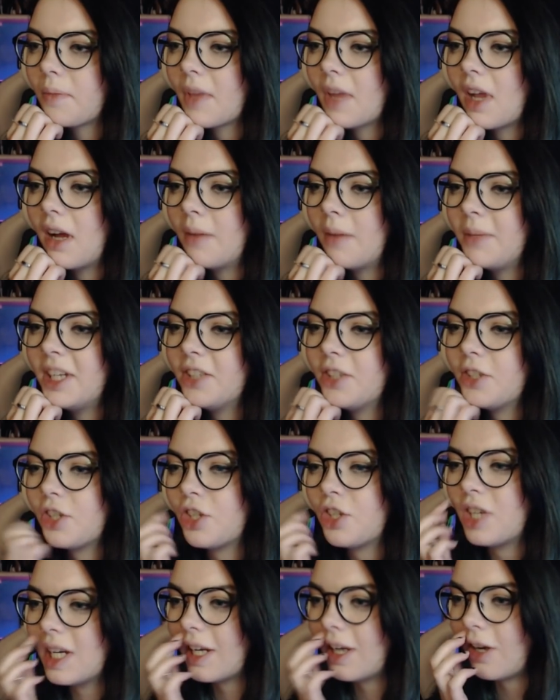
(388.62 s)
I mean, does
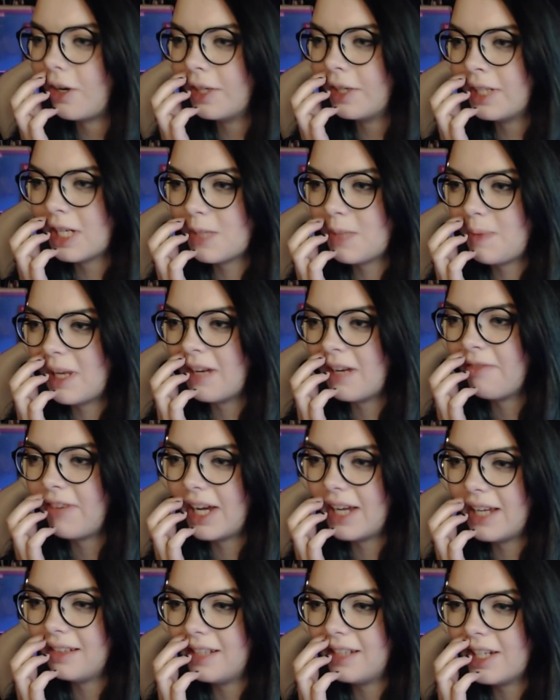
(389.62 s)
she count as being a
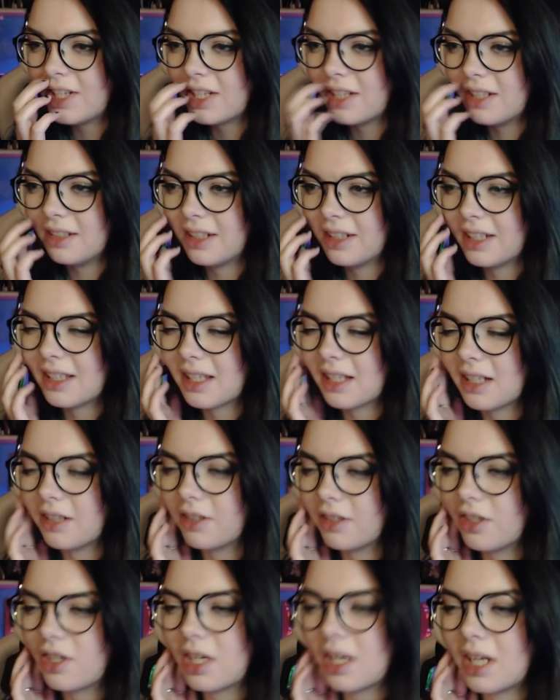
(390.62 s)
violation
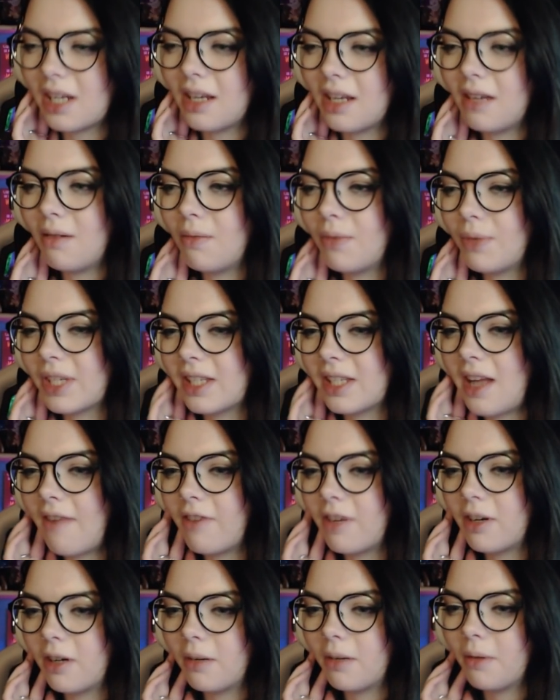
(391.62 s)
considering she was
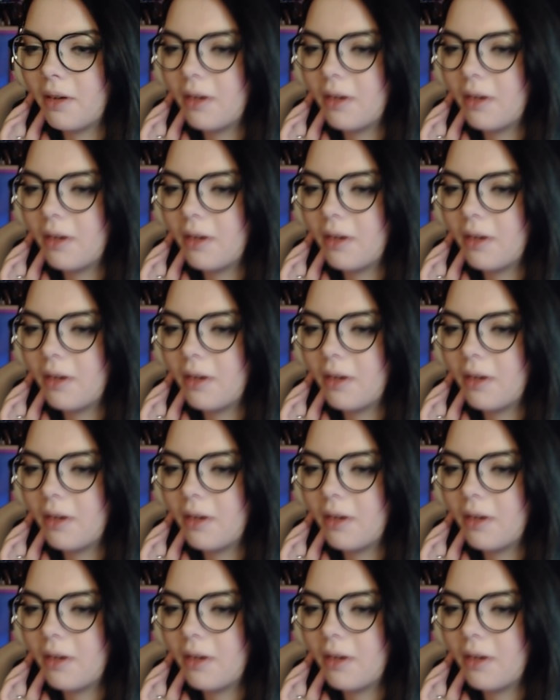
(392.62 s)
never...